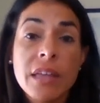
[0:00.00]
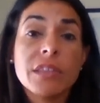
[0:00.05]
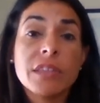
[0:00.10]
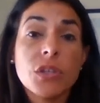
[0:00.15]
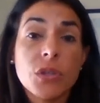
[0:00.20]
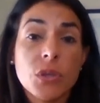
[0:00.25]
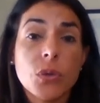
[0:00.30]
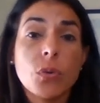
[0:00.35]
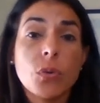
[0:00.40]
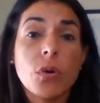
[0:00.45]

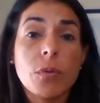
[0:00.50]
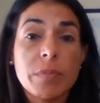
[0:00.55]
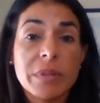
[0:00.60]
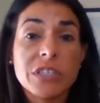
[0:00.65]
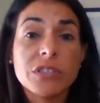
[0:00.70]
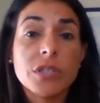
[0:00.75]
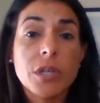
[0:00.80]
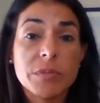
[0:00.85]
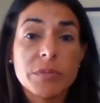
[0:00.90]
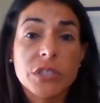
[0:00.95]
Then you will be
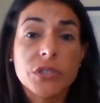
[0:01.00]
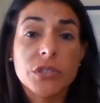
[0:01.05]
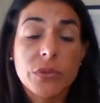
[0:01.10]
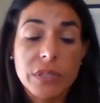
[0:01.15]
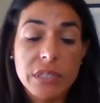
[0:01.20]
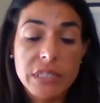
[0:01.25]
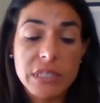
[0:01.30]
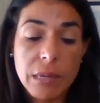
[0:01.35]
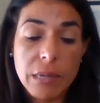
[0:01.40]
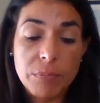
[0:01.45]
subject to
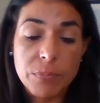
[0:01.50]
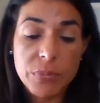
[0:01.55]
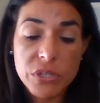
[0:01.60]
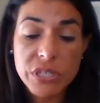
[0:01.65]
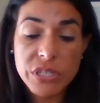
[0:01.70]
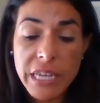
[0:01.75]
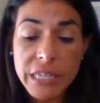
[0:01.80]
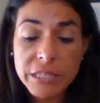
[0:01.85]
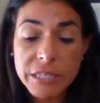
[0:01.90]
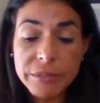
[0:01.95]
the
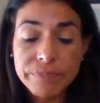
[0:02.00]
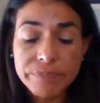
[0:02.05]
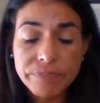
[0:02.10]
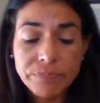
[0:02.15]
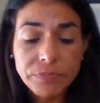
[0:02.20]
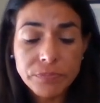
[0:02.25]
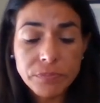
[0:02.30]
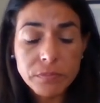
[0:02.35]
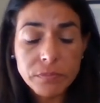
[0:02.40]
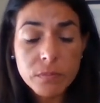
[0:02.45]
10%.
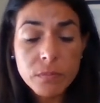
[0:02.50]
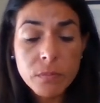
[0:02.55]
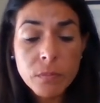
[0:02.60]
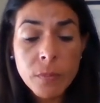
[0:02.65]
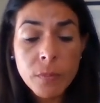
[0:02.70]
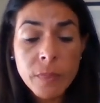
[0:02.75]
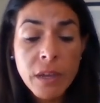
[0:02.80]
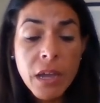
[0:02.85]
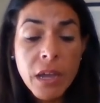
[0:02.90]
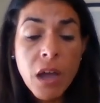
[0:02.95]

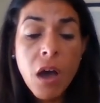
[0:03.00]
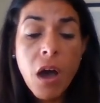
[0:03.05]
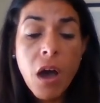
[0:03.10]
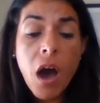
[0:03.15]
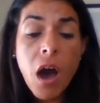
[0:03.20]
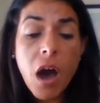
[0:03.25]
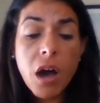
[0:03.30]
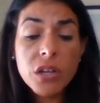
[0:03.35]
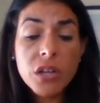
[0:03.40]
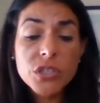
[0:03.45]

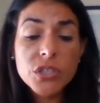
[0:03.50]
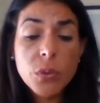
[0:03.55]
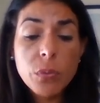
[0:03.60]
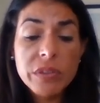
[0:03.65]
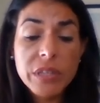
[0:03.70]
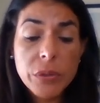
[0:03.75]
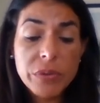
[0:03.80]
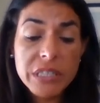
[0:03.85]
Also, with the